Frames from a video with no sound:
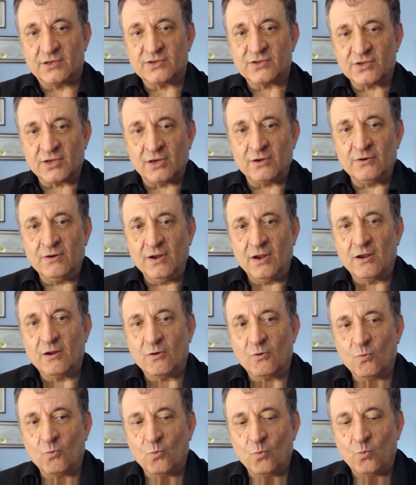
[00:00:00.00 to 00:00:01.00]
So
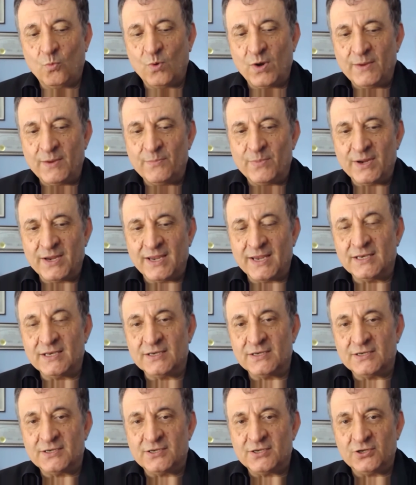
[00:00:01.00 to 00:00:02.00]
we
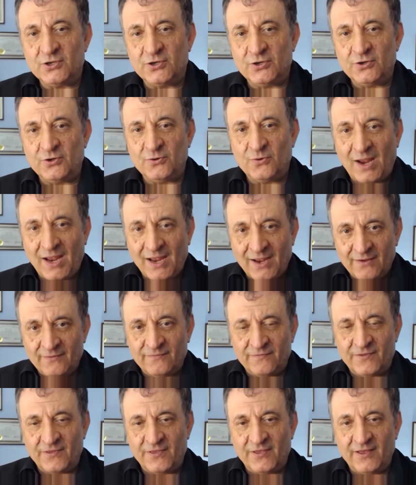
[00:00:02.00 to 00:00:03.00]
begin to
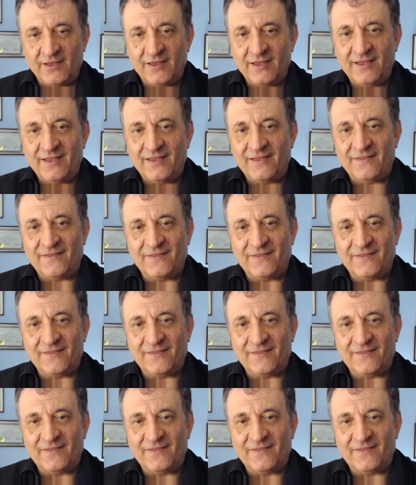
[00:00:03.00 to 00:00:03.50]
have the,